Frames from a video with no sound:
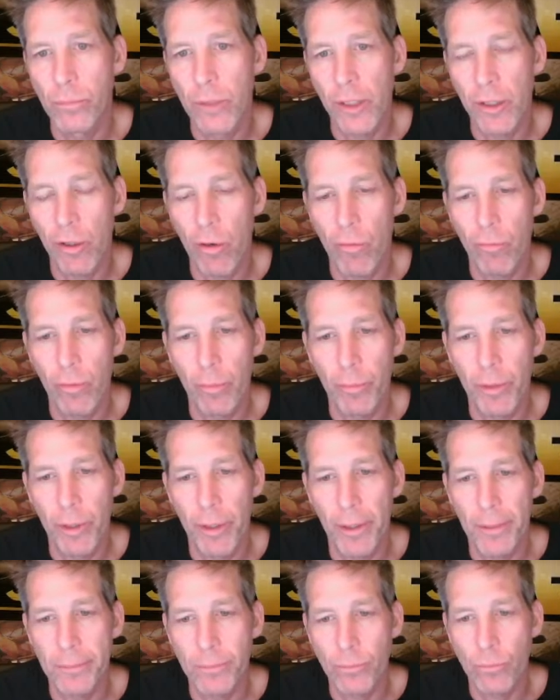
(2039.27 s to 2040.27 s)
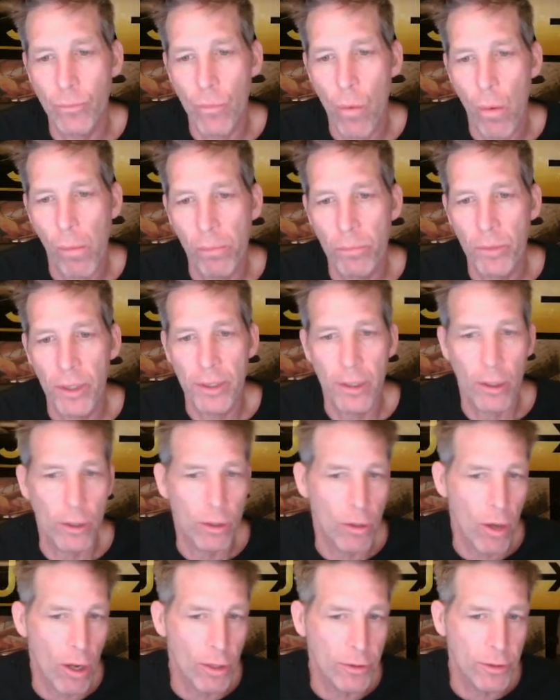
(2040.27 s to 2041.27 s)
go from there. Like our
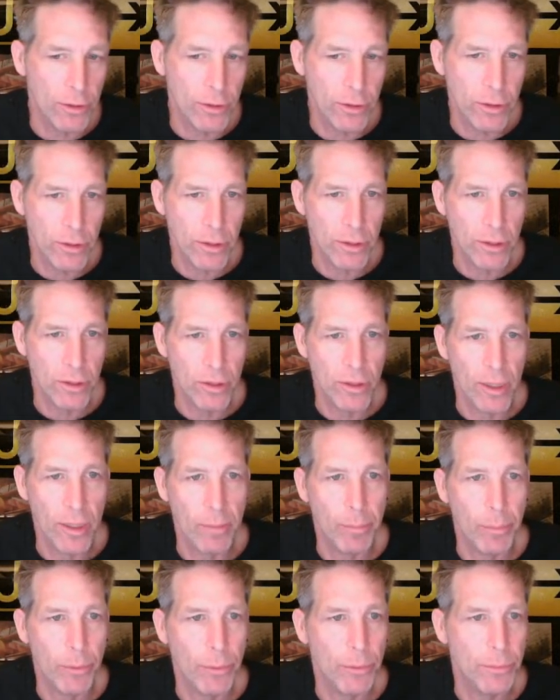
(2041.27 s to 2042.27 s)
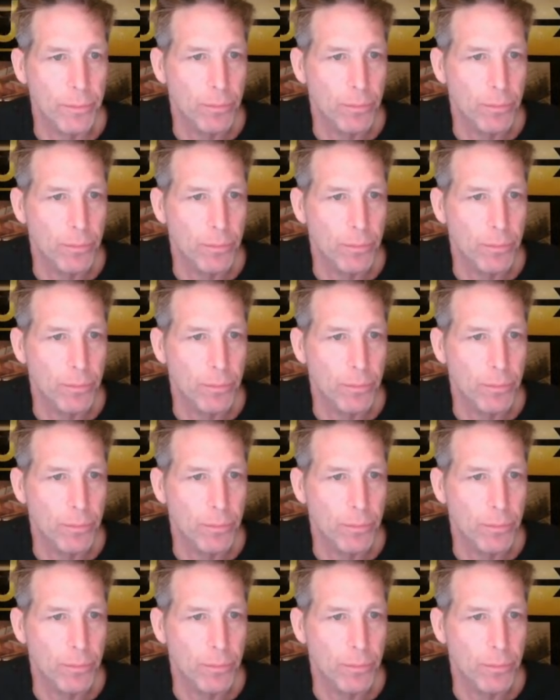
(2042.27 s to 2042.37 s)
cause is an example.